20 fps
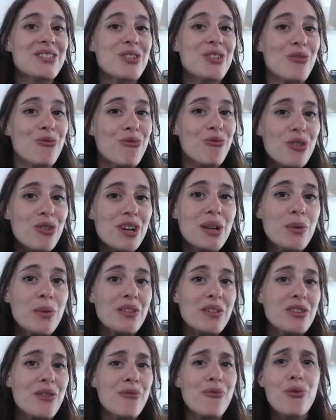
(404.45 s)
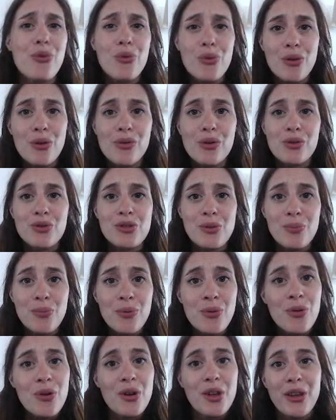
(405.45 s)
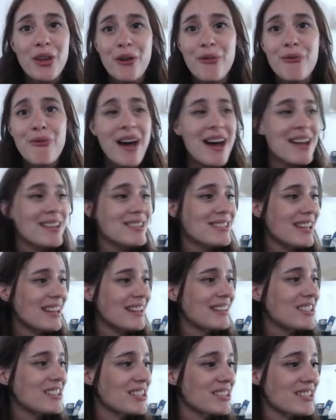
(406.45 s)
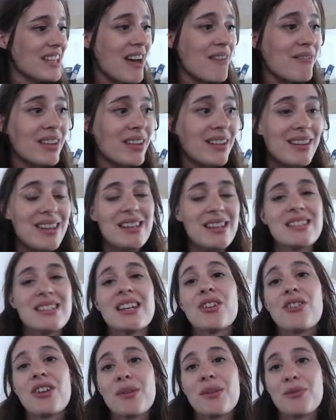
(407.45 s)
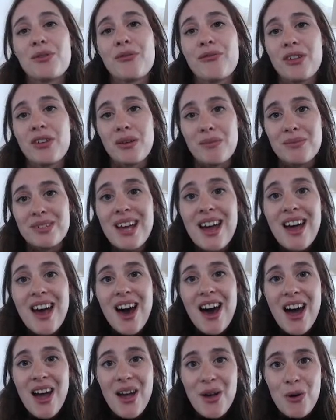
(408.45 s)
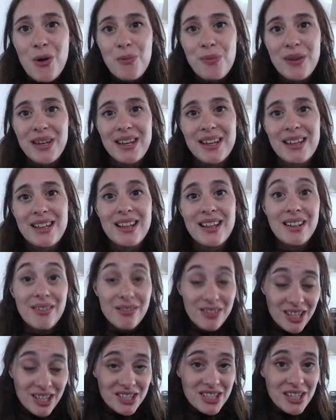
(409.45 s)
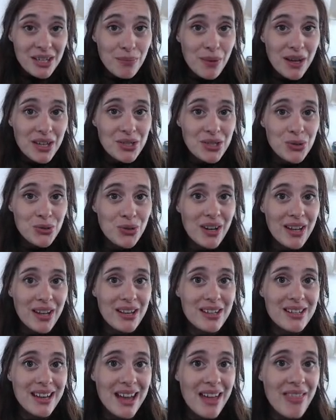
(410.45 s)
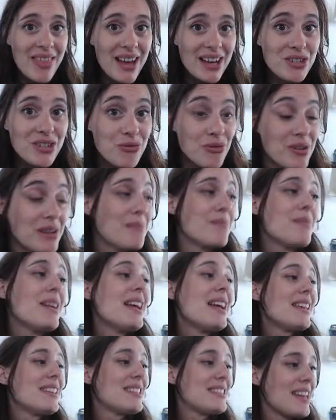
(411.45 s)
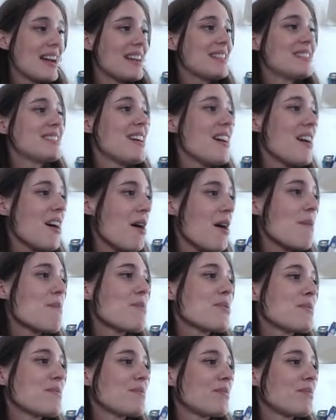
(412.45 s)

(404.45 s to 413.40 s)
So really well done for all of your support, your fans, and just having these incredible films. I'll be touching base shortly to get that stream set up.